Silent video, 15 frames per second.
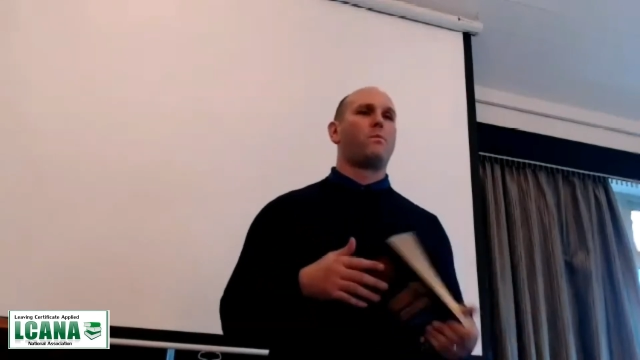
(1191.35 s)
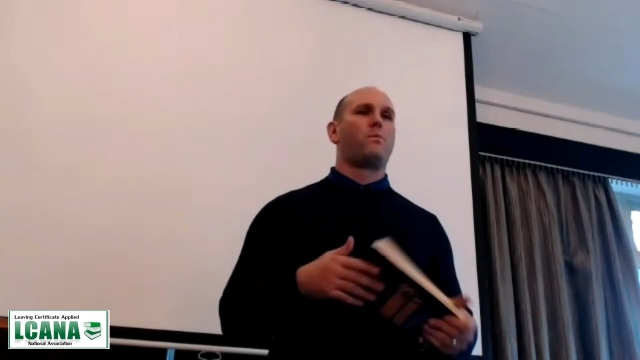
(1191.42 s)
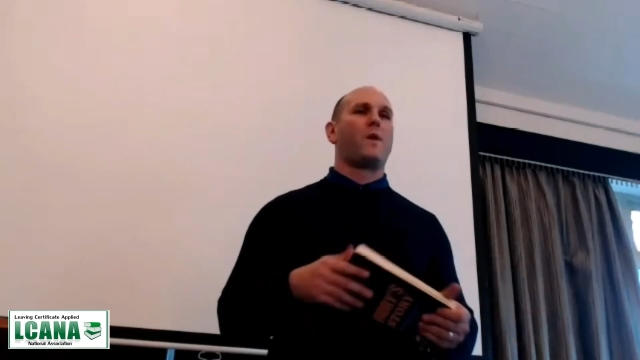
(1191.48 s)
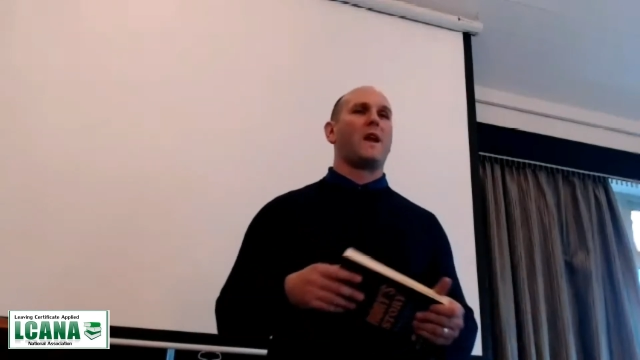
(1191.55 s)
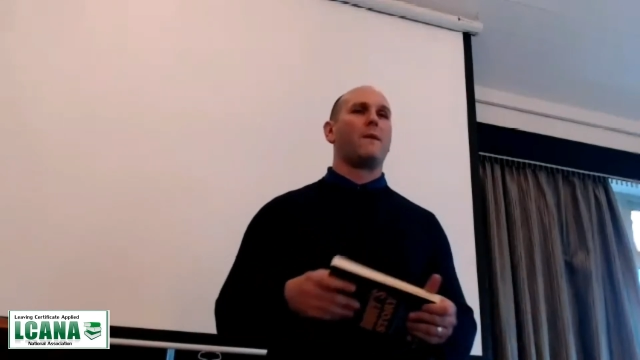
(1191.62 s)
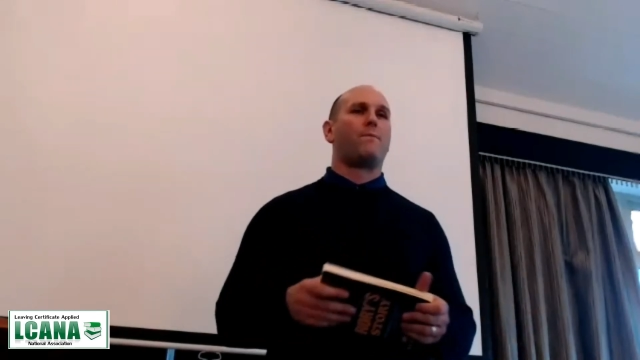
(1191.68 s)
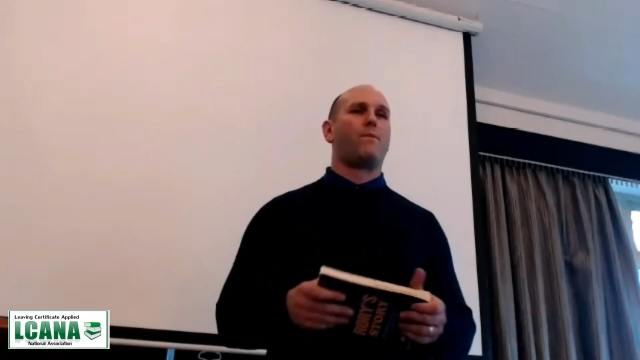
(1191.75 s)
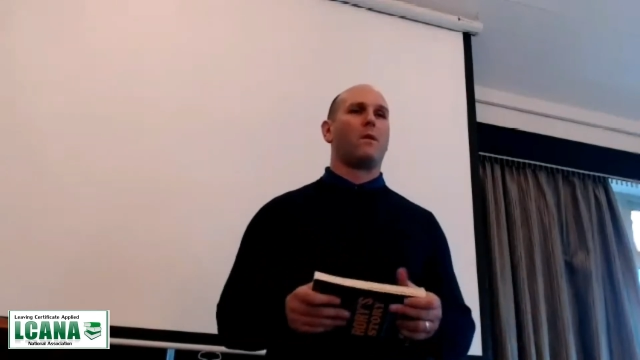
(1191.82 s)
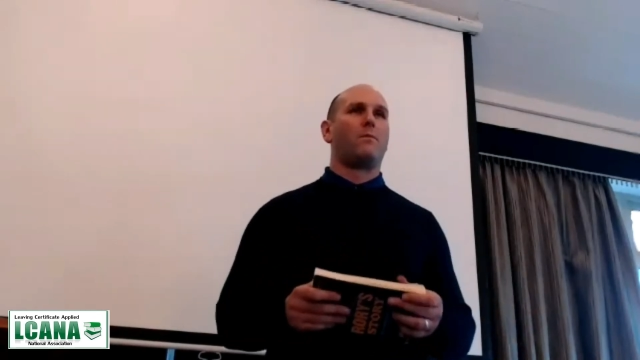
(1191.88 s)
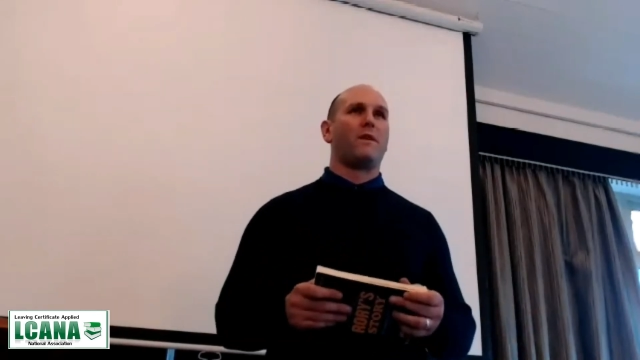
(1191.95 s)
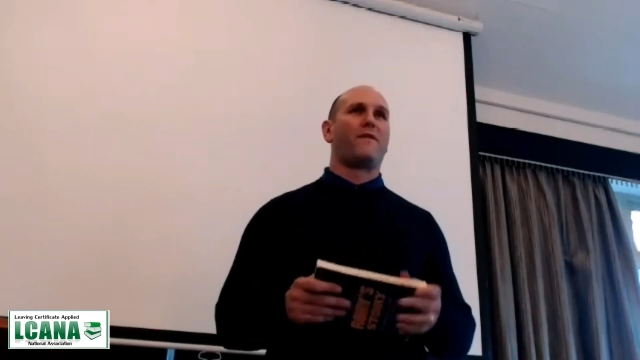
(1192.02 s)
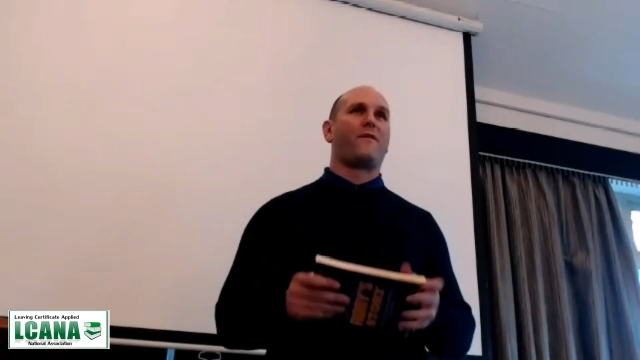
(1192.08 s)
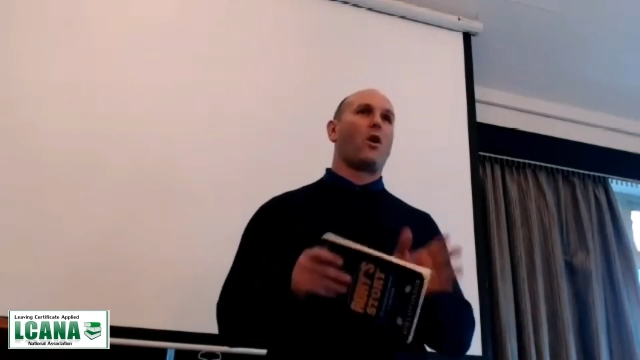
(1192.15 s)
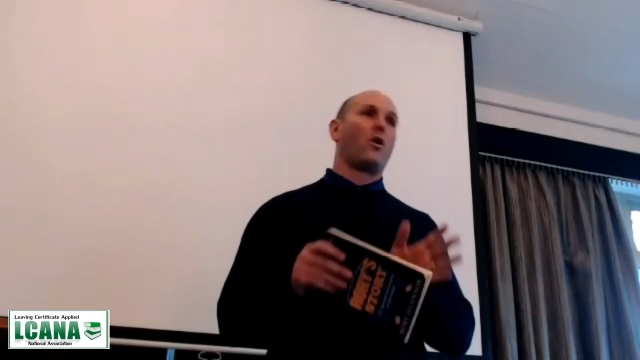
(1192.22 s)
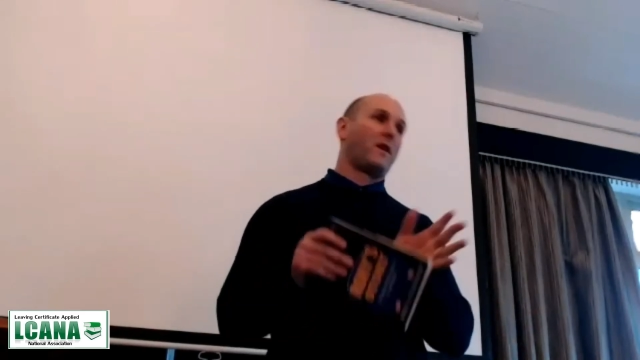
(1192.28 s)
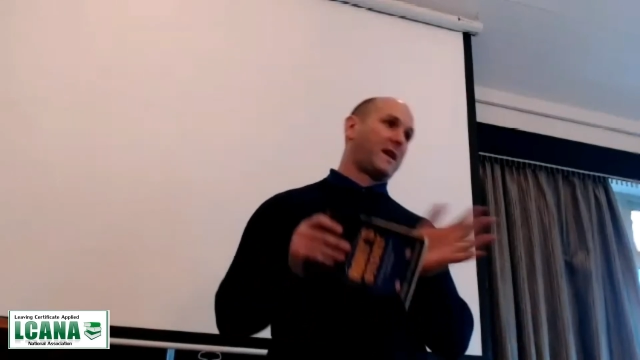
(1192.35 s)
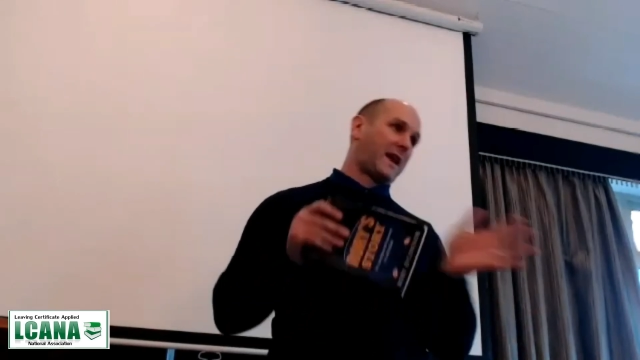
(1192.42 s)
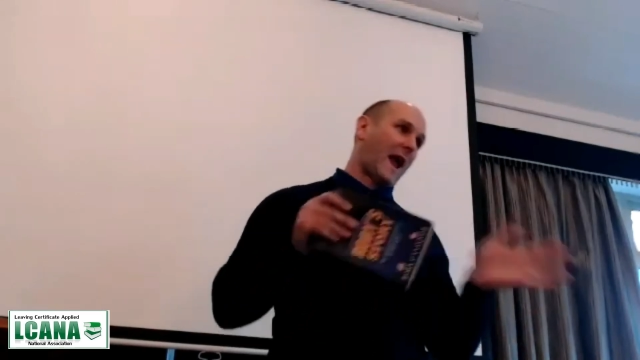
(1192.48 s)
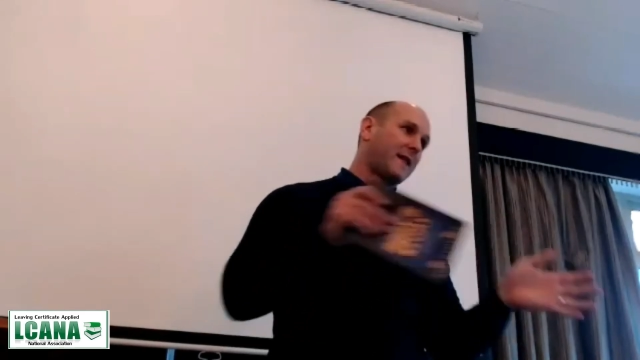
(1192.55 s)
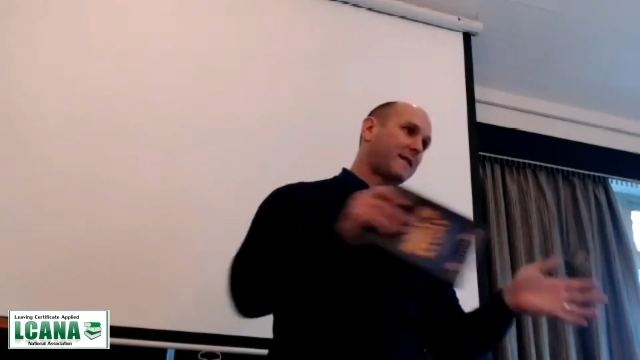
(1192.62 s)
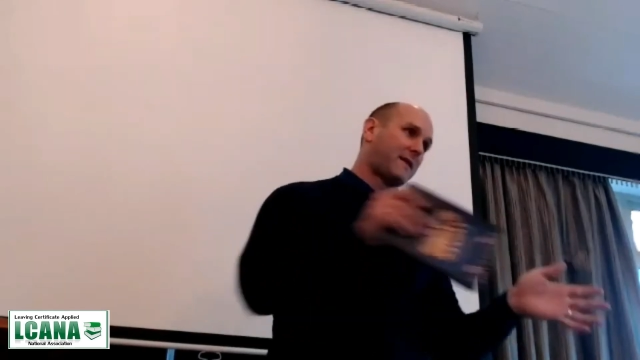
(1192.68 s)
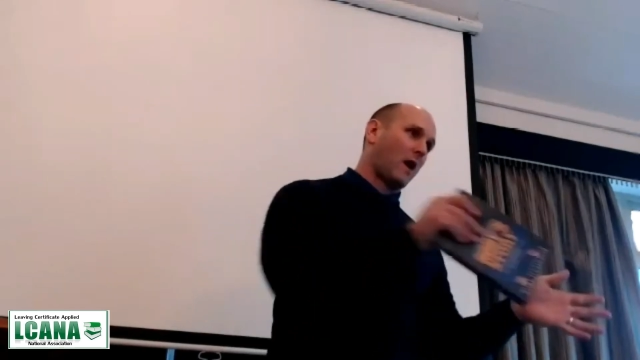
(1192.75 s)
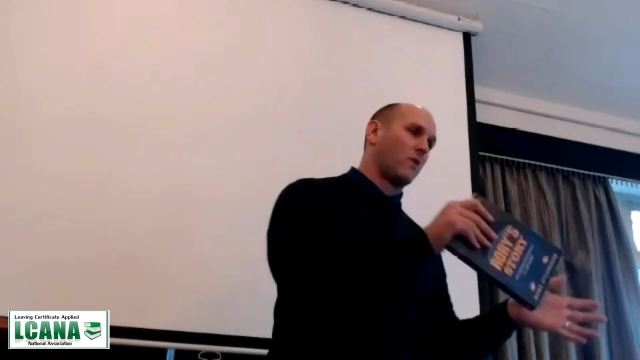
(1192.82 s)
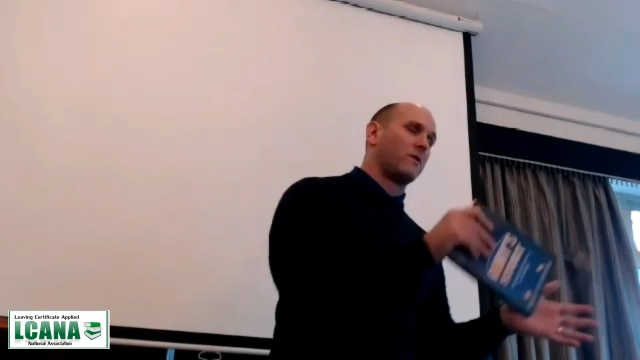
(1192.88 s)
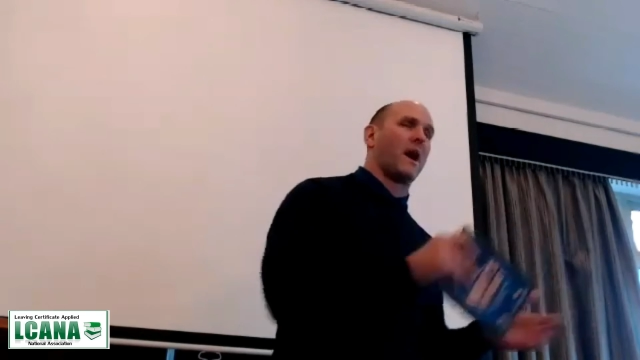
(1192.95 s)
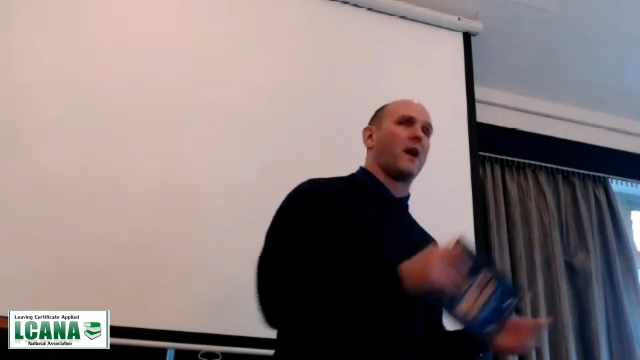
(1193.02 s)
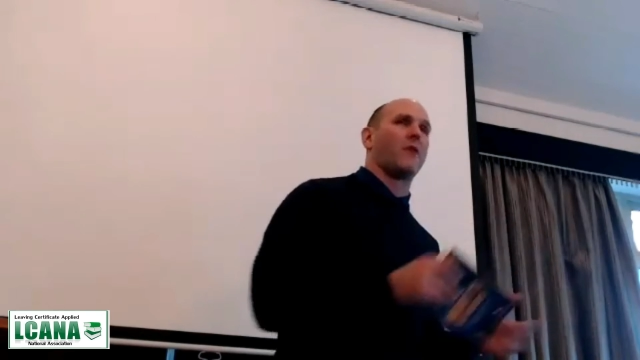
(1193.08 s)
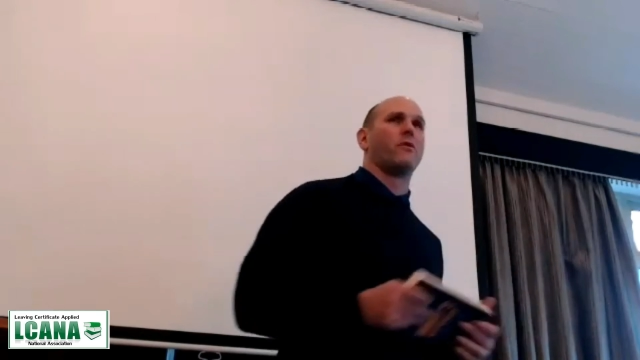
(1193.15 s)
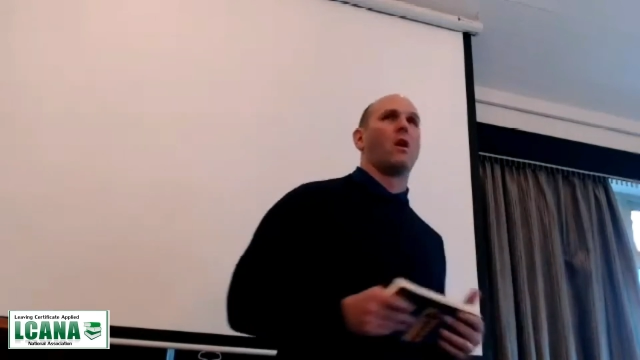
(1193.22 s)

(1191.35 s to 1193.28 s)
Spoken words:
people before they get down that